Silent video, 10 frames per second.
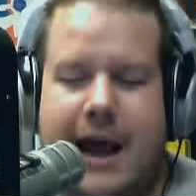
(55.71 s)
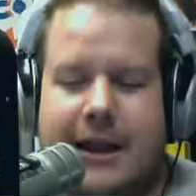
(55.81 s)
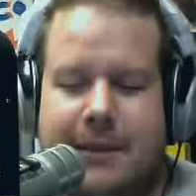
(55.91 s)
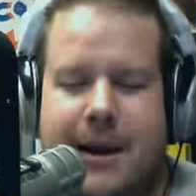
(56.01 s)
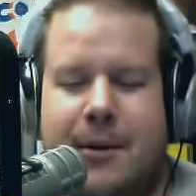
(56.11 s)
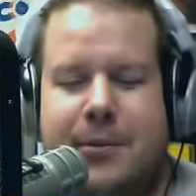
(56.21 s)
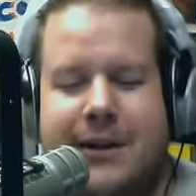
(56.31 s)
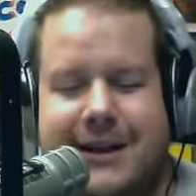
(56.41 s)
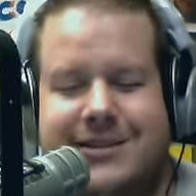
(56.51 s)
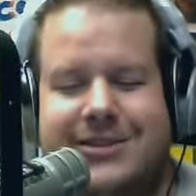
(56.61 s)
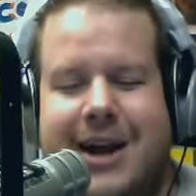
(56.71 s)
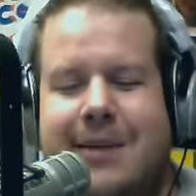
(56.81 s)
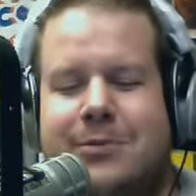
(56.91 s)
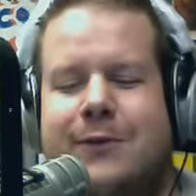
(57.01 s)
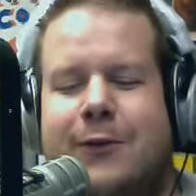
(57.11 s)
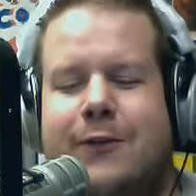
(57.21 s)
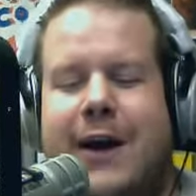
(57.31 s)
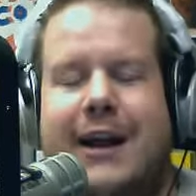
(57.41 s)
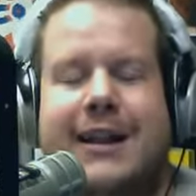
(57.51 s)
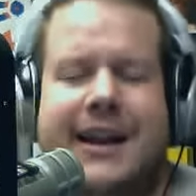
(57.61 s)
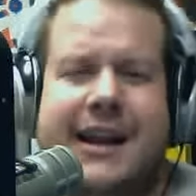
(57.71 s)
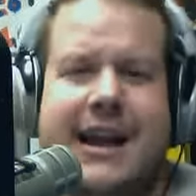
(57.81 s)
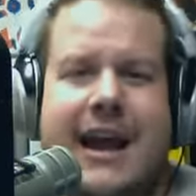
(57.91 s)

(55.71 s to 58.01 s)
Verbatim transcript: Alabama police stopped him for violating